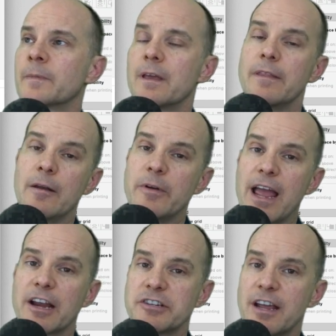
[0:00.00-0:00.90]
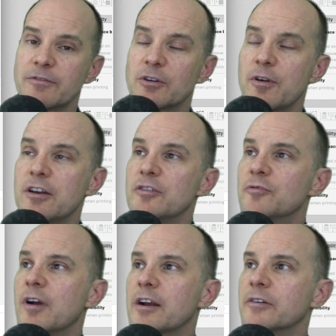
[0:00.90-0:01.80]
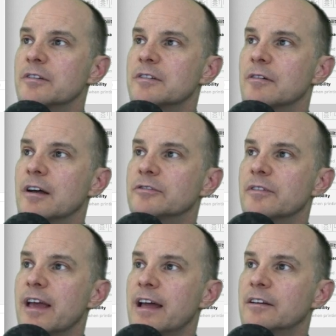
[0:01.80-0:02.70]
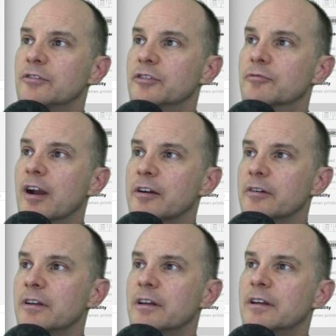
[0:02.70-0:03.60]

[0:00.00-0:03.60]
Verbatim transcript: Then we actually have to create a new record. So I'll do that, new record.